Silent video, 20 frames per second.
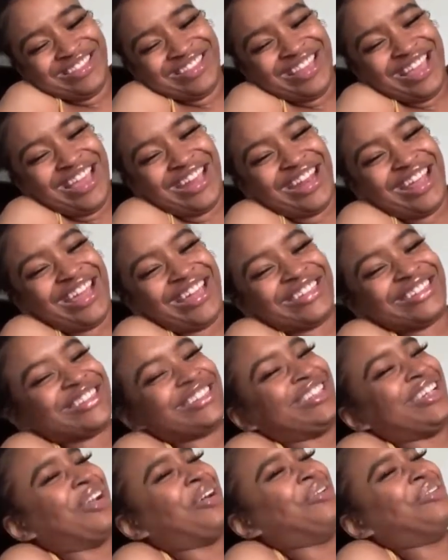That ass
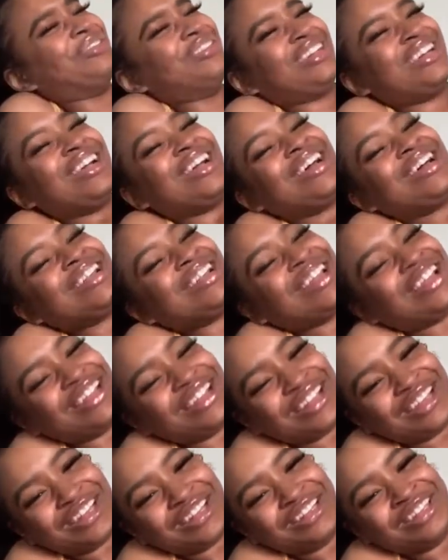though. That
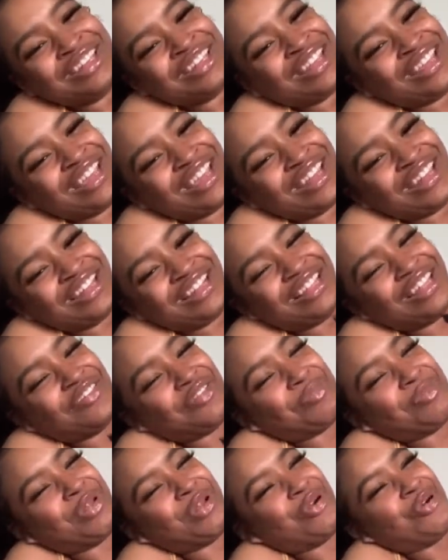nigga Danny Glover
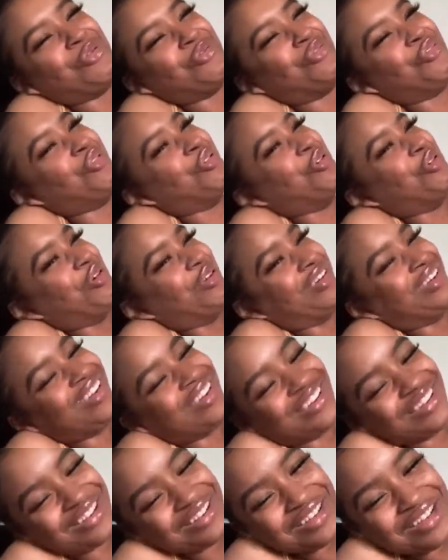been old
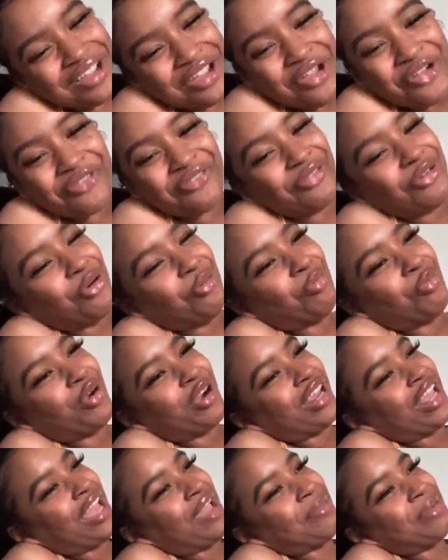for a
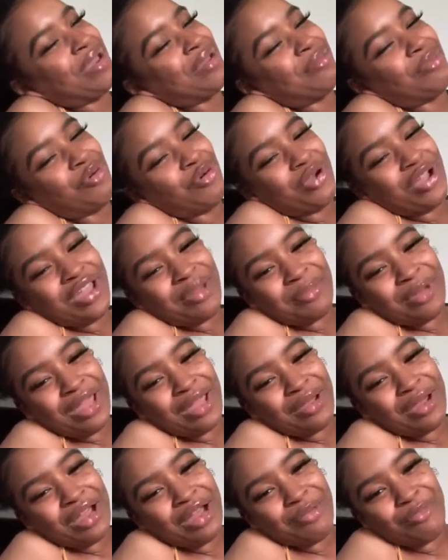brick. Him and
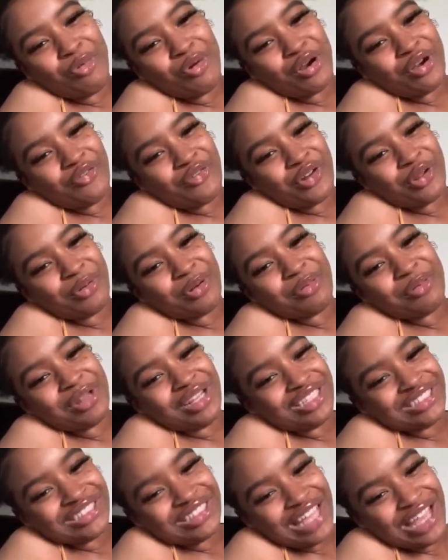Morgan Freeman. Them
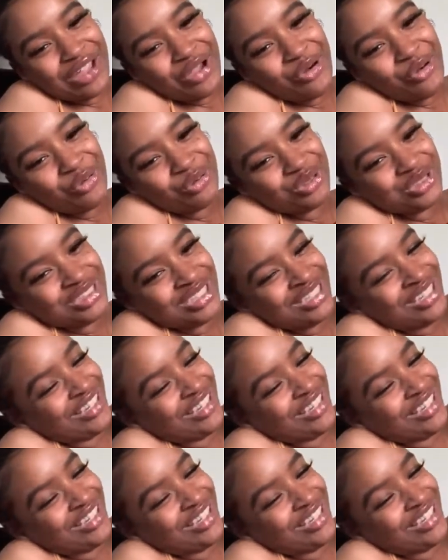niggas stay old.